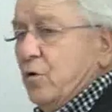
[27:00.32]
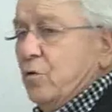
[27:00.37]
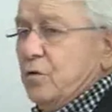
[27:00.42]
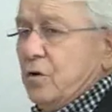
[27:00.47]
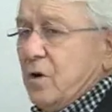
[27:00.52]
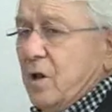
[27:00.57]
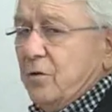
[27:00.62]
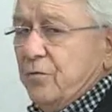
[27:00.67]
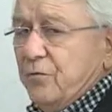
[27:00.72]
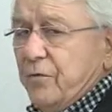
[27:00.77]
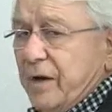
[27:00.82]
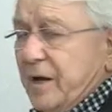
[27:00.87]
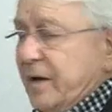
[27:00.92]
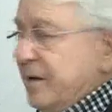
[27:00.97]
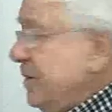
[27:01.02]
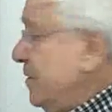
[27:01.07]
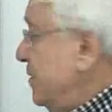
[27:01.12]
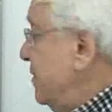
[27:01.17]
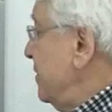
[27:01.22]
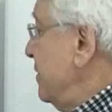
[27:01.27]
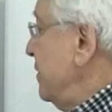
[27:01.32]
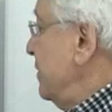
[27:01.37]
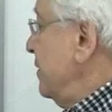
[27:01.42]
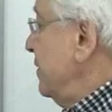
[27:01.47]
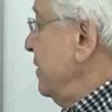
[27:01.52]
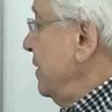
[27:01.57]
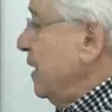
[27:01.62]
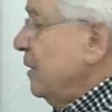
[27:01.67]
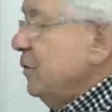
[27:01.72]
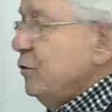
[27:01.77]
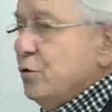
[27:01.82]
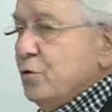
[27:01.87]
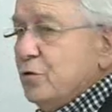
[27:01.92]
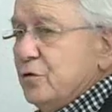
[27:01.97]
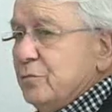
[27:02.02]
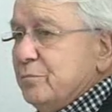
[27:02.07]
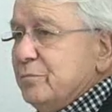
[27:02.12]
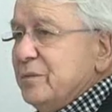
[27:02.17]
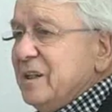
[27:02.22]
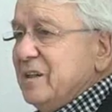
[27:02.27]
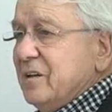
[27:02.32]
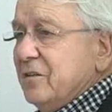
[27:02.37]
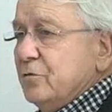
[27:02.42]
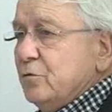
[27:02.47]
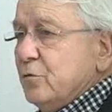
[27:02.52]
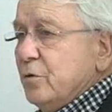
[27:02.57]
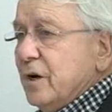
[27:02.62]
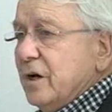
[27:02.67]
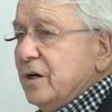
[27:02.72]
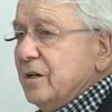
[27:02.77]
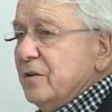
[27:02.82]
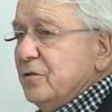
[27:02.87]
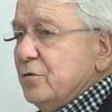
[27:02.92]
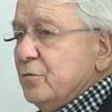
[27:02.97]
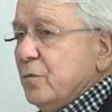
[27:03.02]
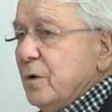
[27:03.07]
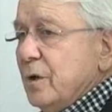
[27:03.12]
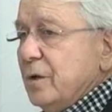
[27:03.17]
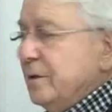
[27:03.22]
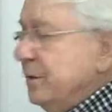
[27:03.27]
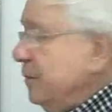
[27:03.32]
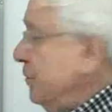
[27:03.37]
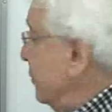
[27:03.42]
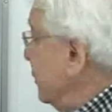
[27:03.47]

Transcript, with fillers: over alpha x and use beta squared is one.